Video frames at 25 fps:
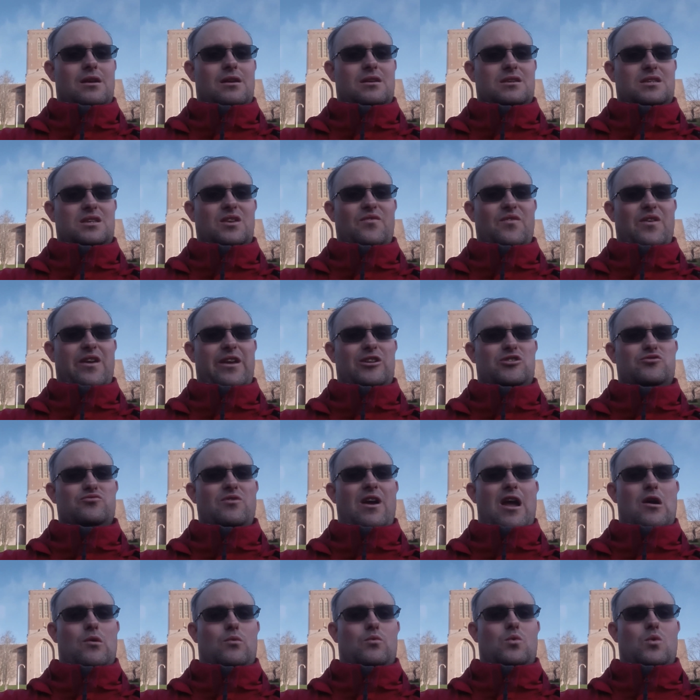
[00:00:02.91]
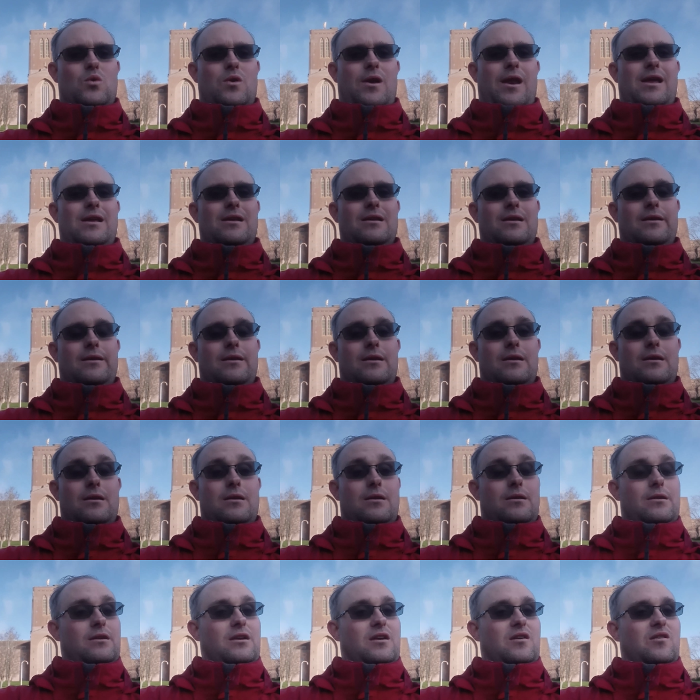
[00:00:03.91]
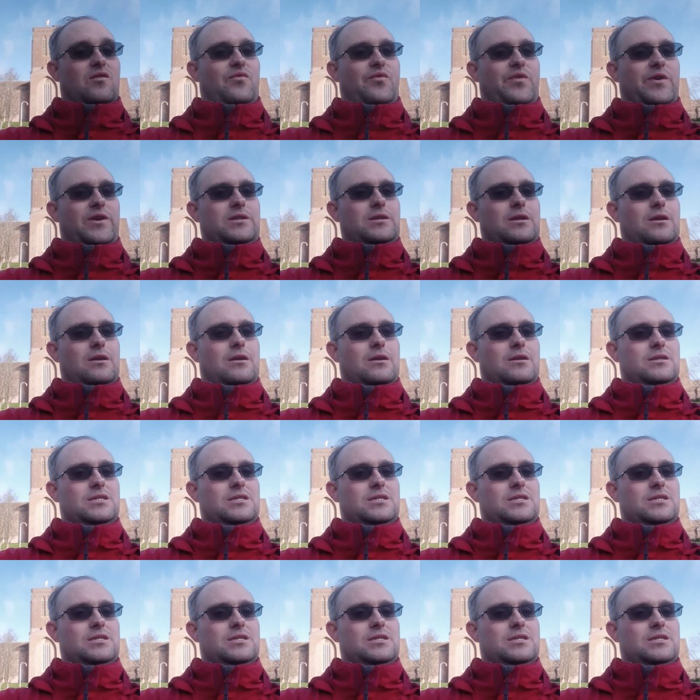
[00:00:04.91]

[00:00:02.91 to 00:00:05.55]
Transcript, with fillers: severe drought warning, Guildford